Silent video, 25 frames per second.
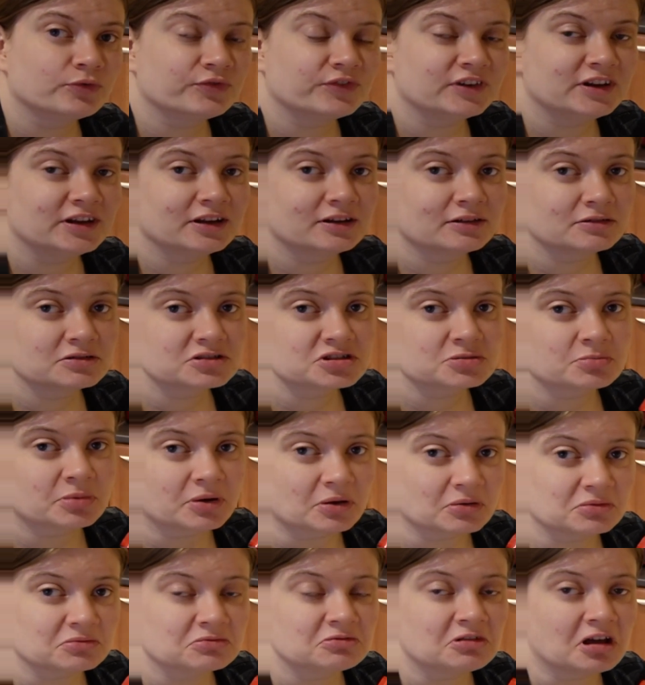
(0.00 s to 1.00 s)
vinegar is
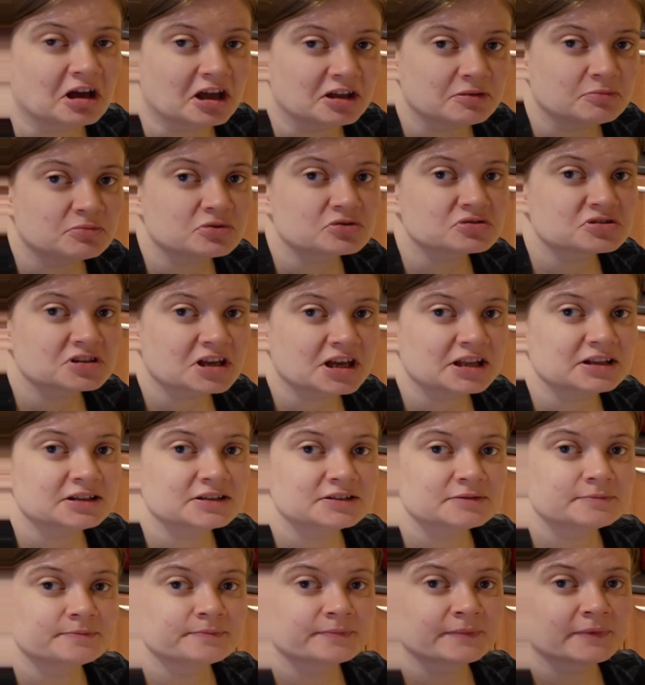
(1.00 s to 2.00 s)
about 9%.
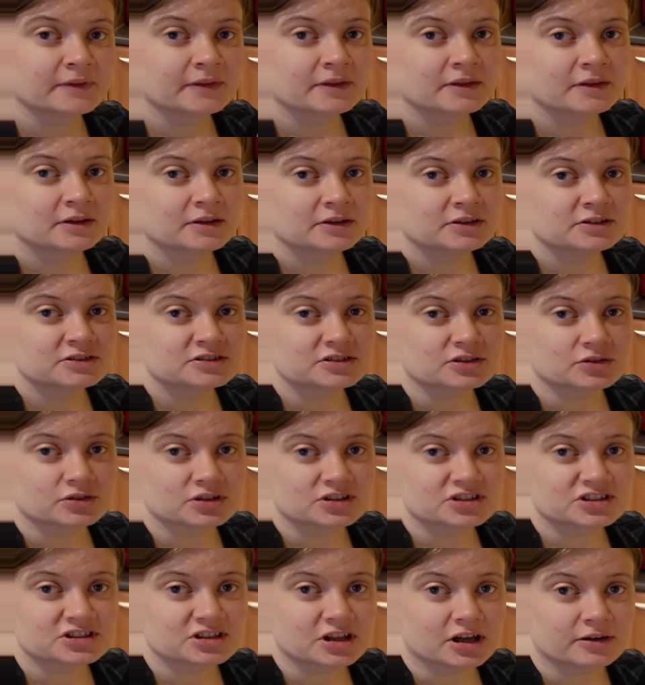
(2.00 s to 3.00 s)
So
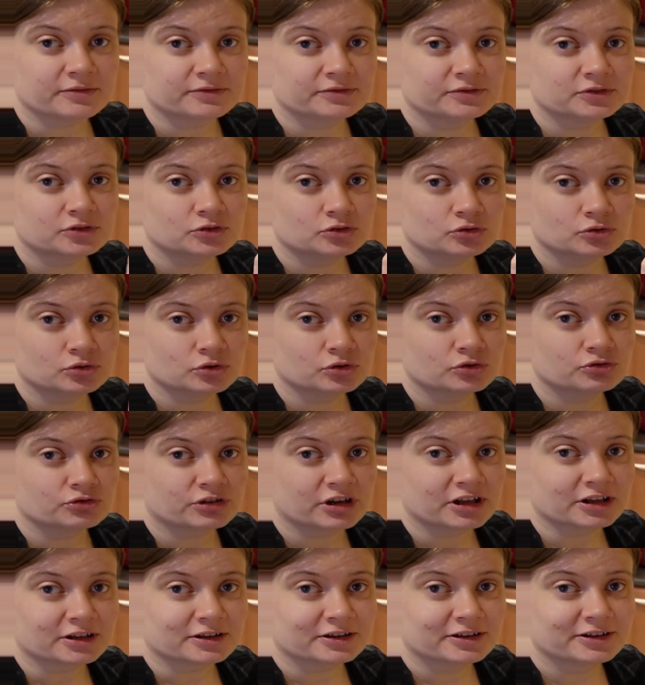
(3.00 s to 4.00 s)
this stuff, do not
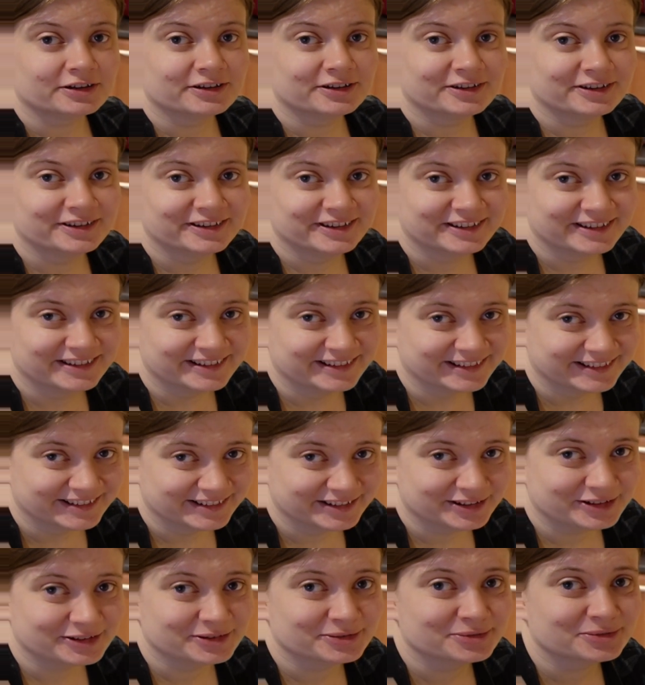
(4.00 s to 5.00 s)
drink.
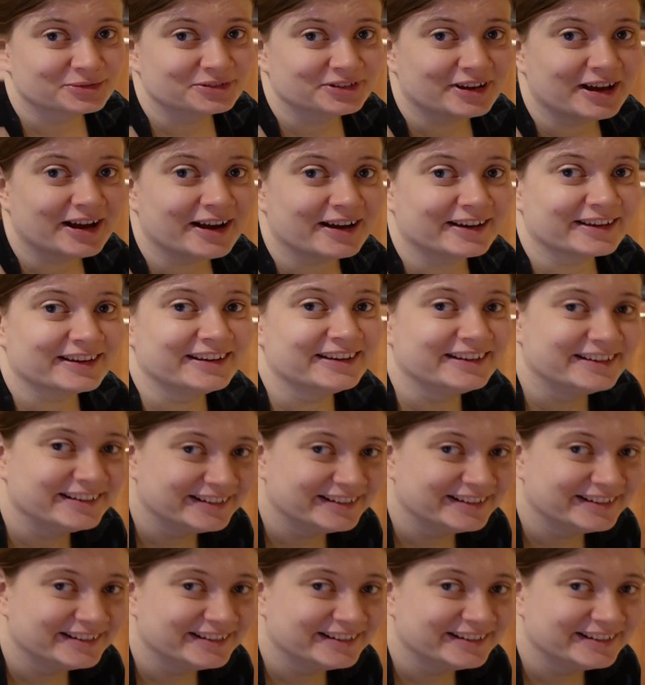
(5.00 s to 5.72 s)
You will die.